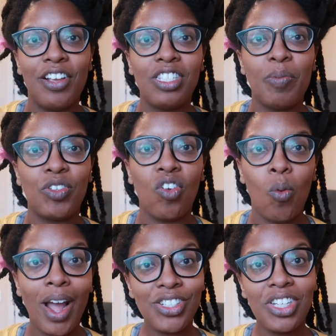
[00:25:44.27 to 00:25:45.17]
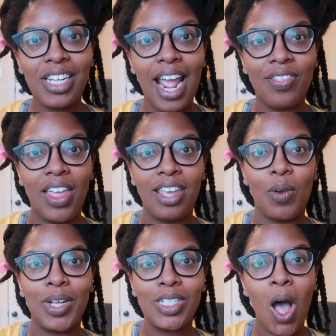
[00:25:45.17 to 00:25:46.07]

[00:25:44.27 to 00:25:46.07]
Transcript: you so much for watching and thank you as